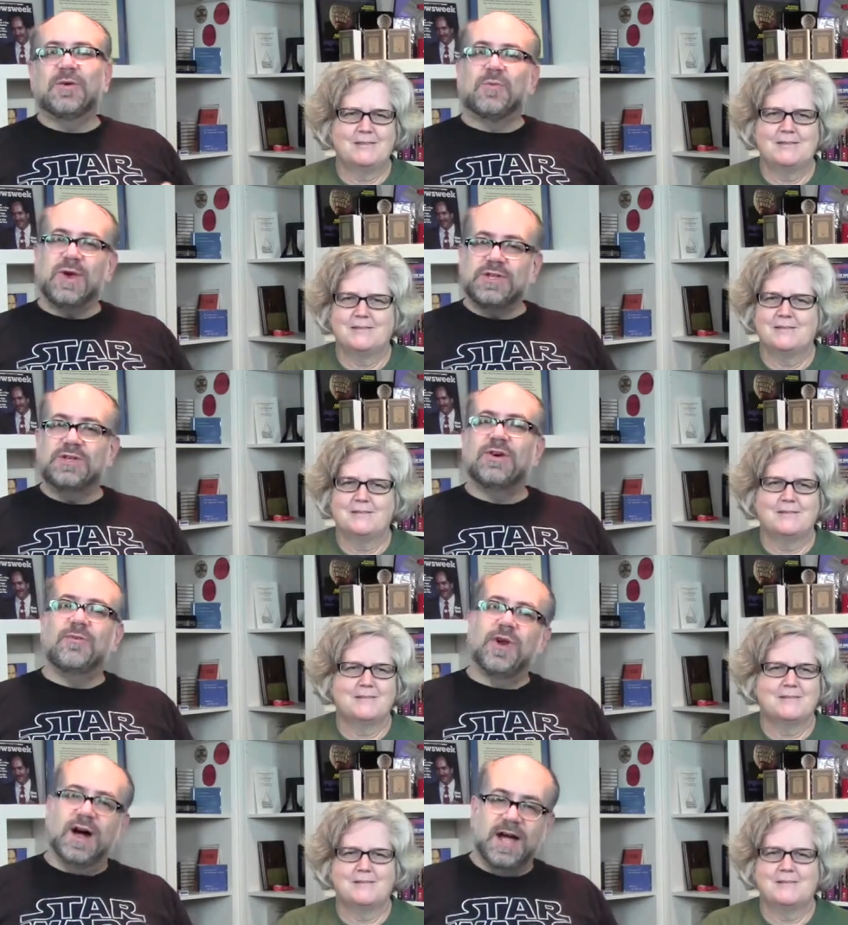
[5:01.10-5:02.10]
Speaker 1: the
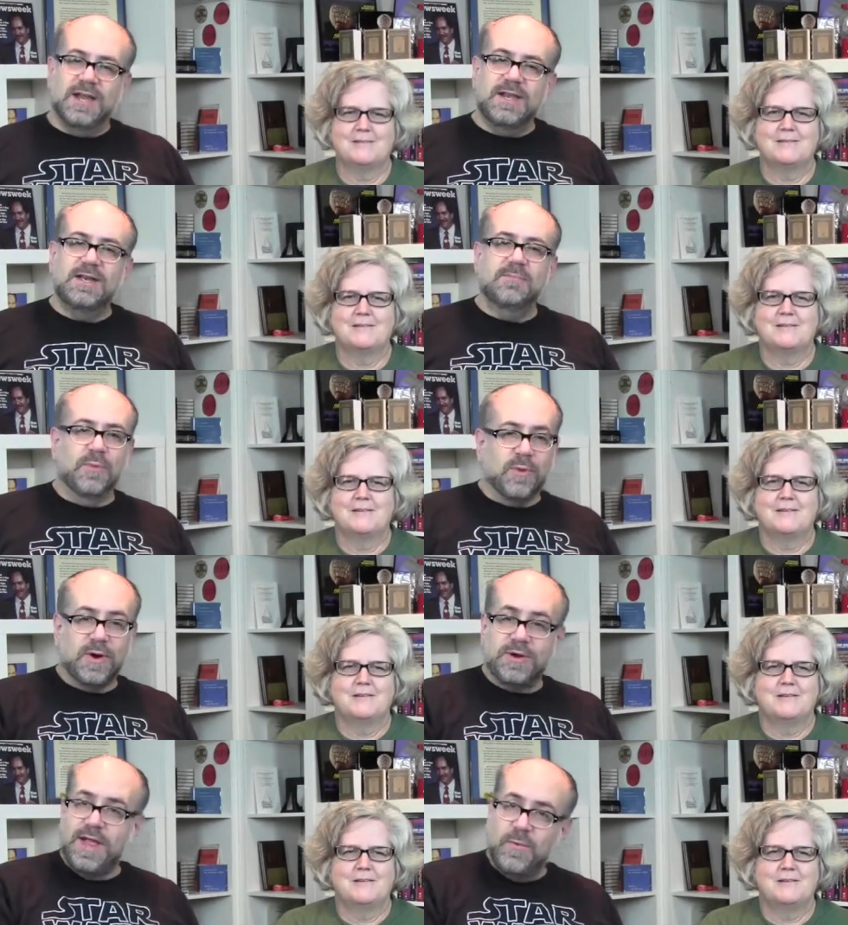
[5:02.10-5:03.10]
original run,
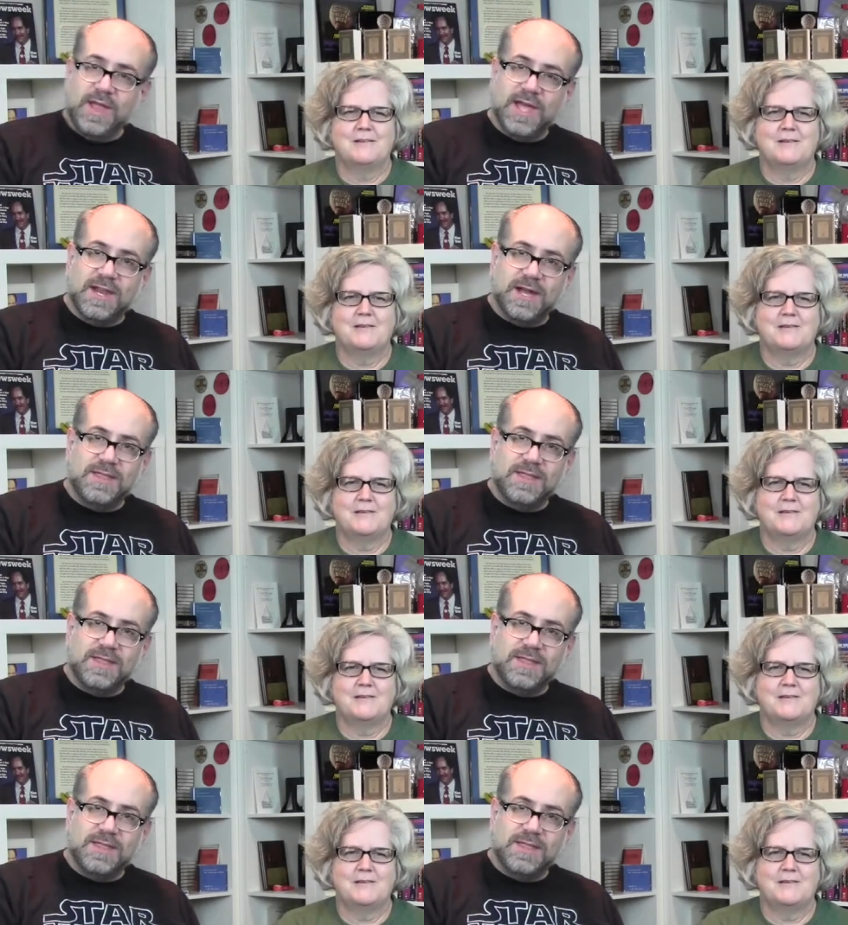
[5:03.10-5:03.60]
Memorial Day weekend